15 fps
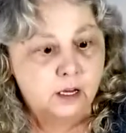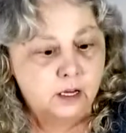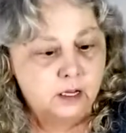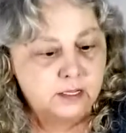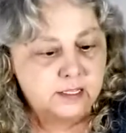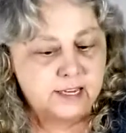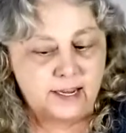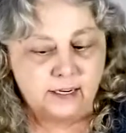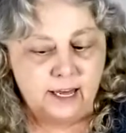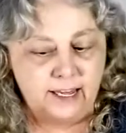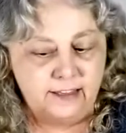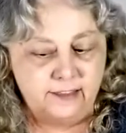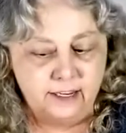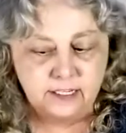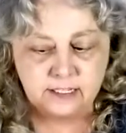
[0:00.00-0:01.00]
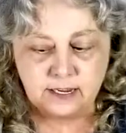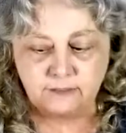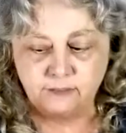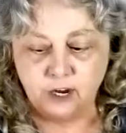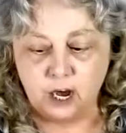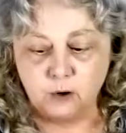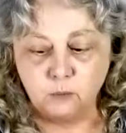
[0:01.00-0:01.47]
set like this. I've
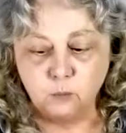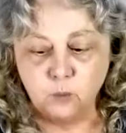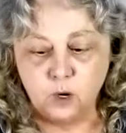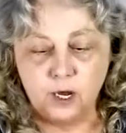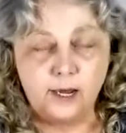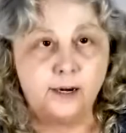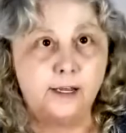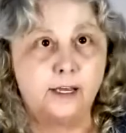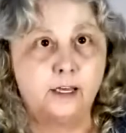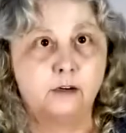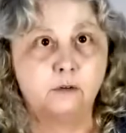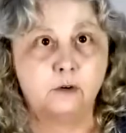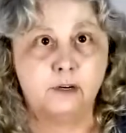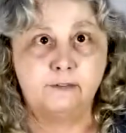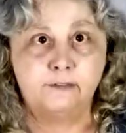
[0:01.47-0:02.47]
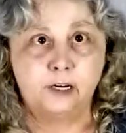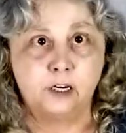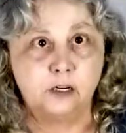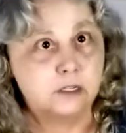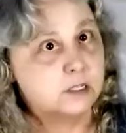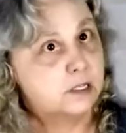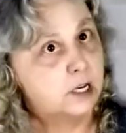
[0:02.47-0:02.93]
got 1 in
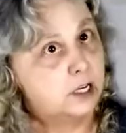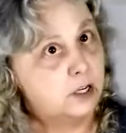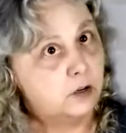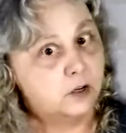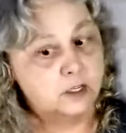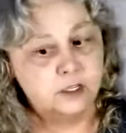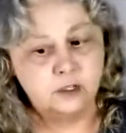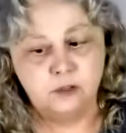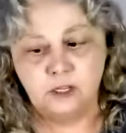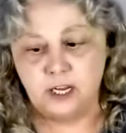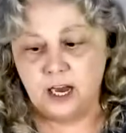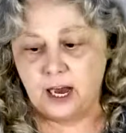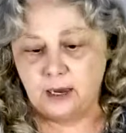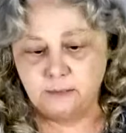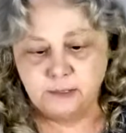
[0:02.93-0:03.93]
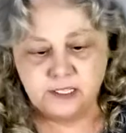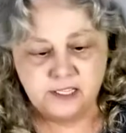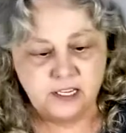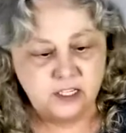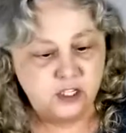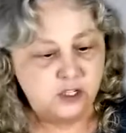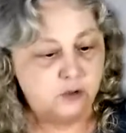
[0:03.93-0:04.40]
reverse. Now you can do the
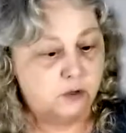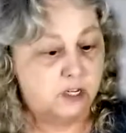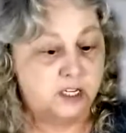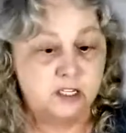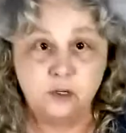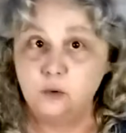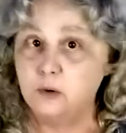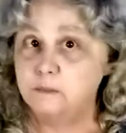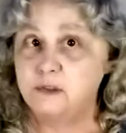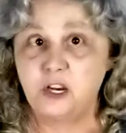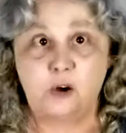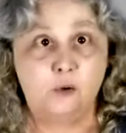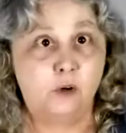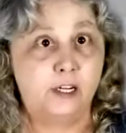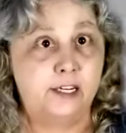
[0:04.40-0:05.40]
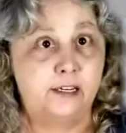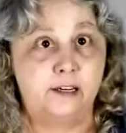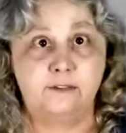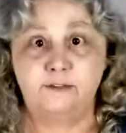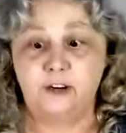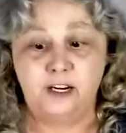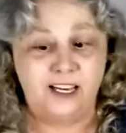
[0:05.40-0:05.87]
opposites. You can do them totally
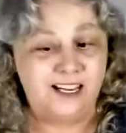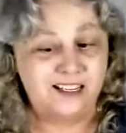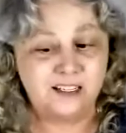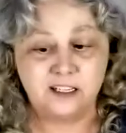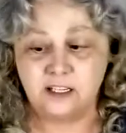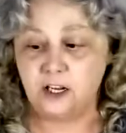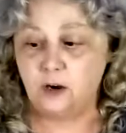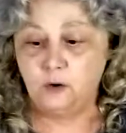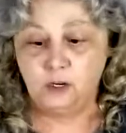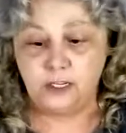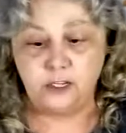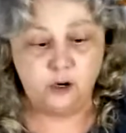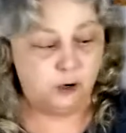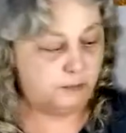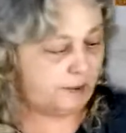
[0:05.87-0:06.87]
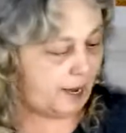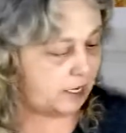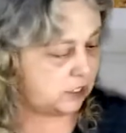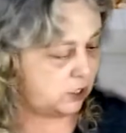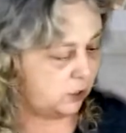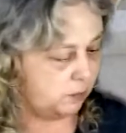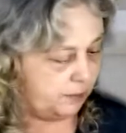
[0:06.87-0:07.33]
different. It's totally your
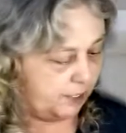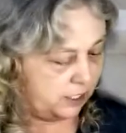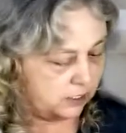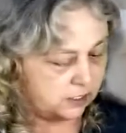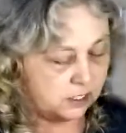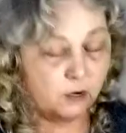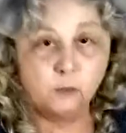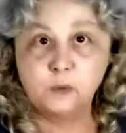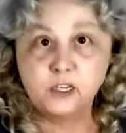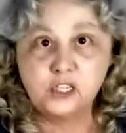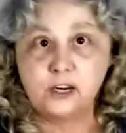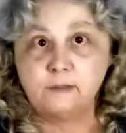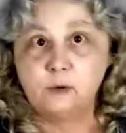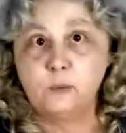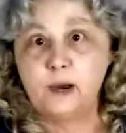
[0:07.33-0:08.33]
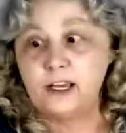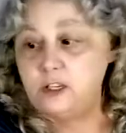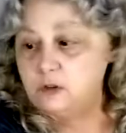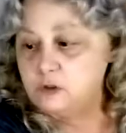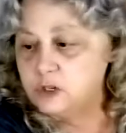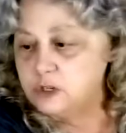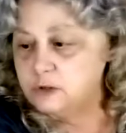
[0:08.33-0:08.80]
masterpiece. So whichever way you
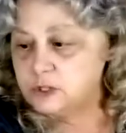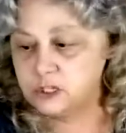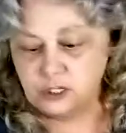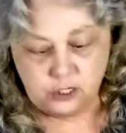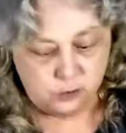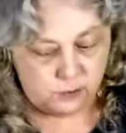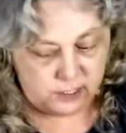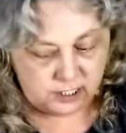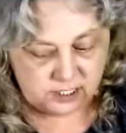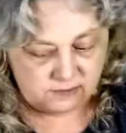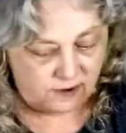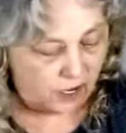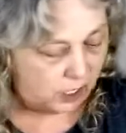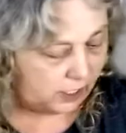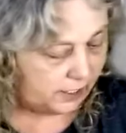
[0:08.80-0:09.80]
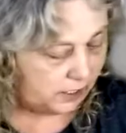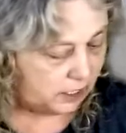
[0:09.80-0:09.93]
choose to do it is fine.